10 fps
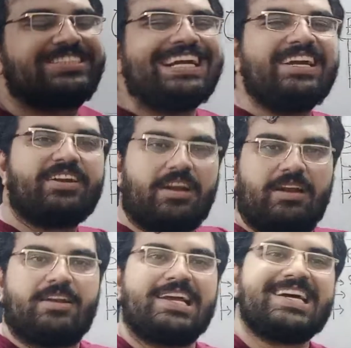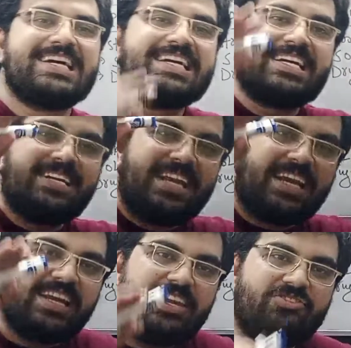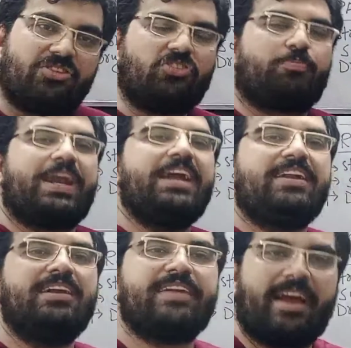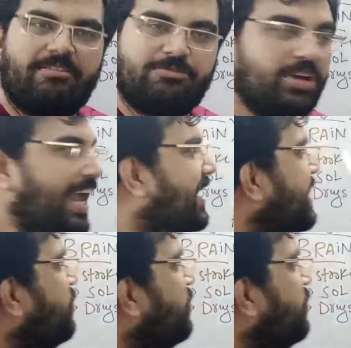central decreased respiratory drive and